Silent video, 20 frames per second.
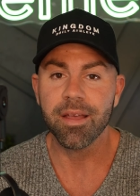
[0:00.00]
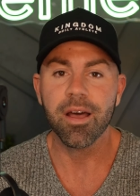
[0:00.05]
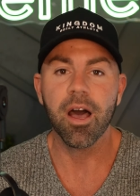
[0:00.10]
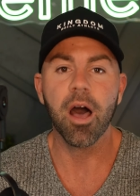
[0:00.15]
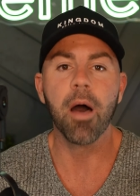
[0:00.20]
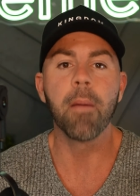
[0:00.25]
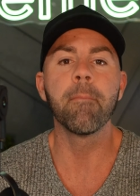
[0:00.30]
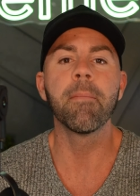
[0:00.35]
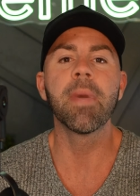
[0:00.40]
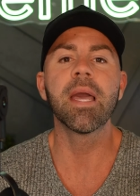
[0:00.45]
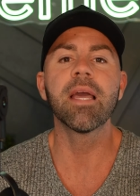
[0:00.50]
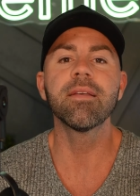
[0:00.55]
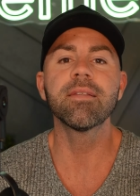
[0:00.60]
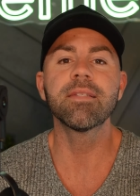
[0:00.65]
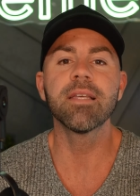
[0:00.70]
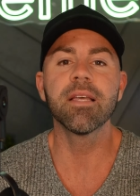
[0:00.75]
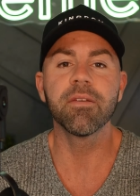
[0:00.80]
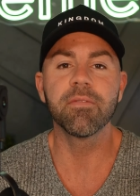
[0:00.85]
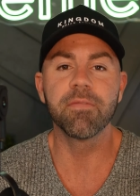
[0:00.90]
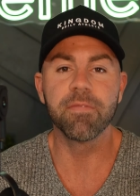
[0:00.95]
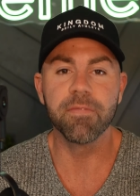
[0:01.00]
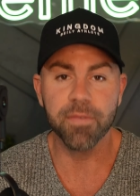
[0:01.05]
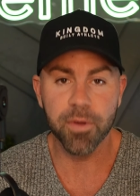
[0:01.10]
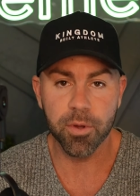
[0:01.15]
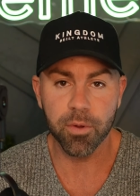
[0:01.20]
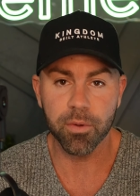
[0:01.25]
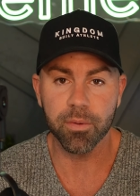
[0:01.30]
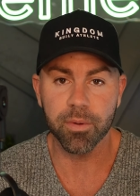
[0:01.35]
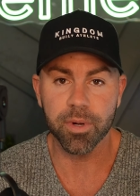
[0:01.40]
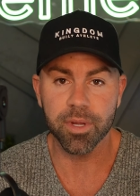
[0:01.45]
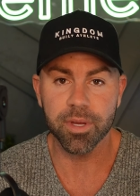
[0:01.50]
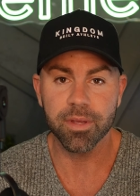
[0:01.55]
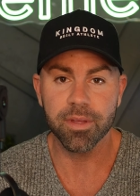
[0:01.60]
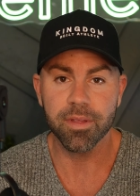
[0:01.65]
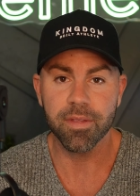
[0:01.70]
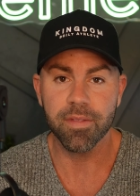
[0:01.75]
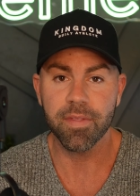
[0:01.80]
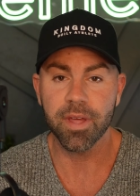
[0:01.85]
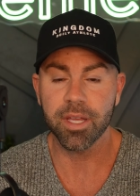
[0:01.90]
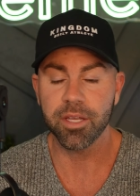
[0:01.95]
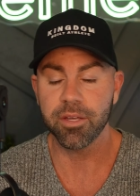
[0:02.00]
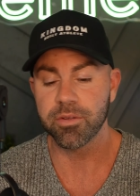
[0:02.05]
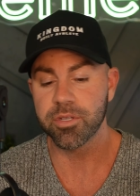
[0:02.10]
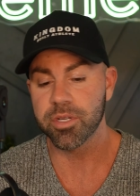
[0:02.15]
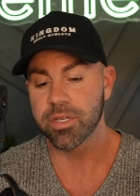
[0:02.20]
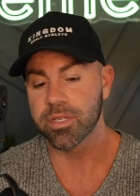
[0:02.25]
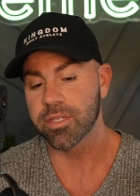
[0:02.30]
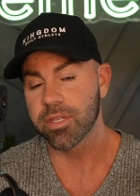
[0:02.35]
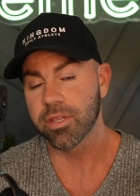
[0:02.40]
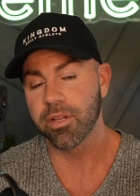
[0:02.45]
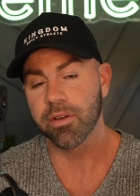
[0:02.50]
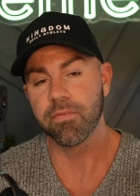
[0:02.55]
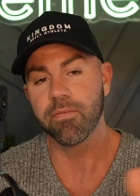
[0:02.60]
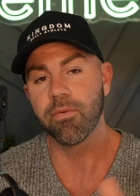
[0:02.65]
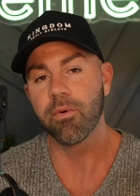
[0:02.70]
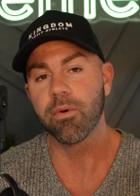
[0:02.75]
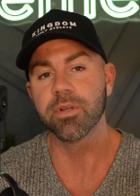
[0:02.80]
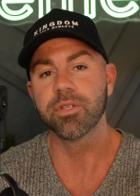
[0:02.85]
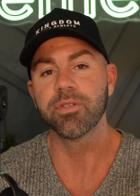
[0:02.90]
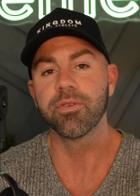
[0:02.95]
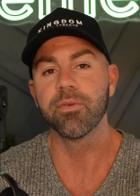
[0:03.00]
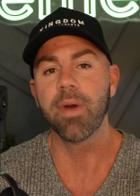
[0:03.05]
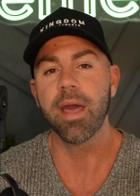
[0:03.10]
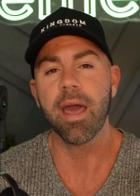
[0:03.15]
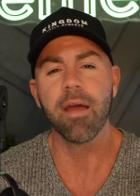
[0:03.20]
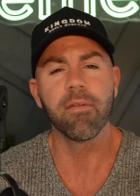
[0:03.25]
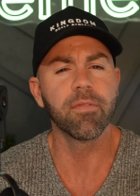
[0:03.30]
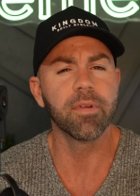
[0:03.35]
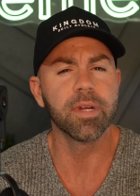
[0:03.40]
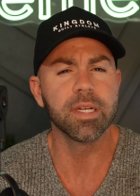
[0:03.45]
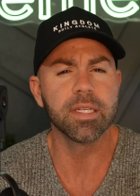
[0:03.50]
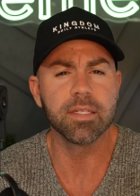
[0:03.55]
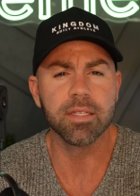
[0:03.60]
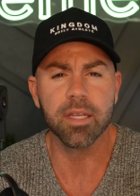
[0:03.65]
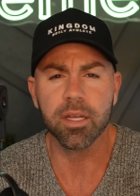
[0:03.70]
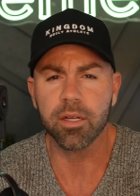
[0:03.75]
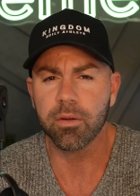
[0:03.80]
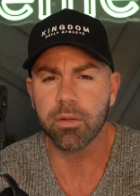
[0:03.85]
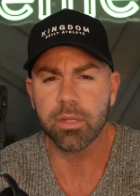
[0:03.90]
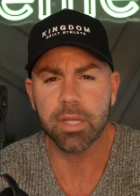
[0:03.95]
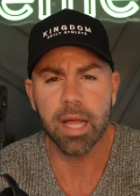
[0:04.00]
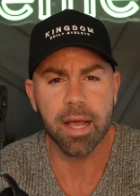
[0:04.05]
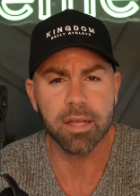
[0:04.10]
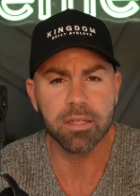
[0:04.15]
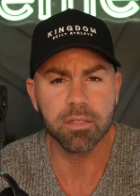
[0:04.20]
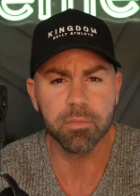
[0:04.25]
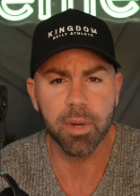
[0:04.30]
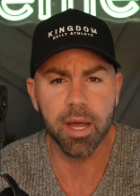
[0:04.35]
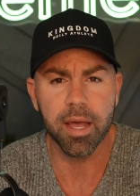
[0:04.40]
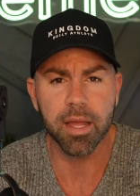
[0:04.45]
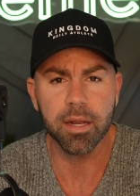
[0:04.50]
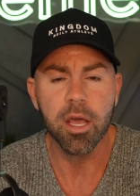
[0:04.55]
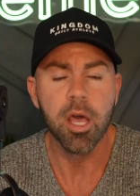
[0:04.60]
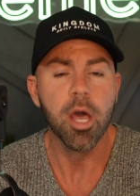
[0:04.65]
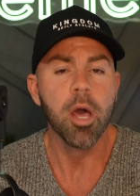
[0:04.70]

amazing food that you just look forward to every single last bite.